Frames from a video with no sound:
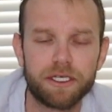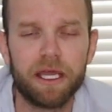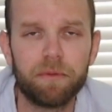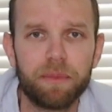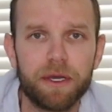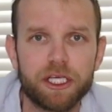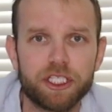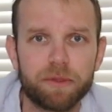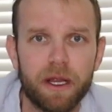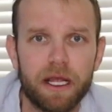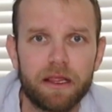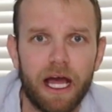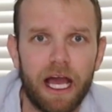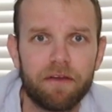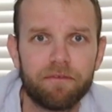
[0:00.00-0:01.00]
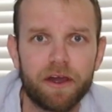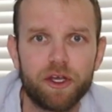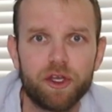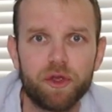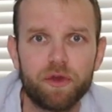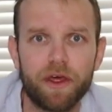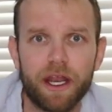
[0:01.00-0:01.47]
Big picture of my life, I
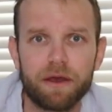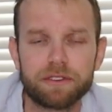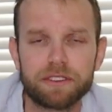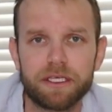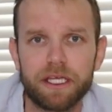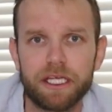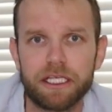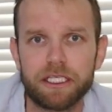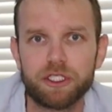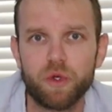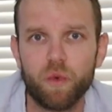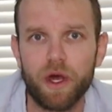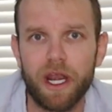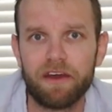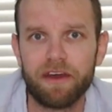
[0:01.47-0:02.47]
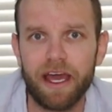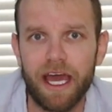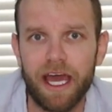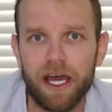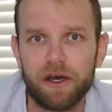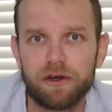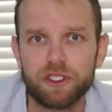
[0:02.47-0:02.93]
knew that I was going to want to have a
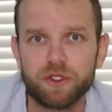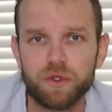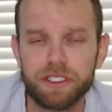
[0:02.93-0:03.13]
house,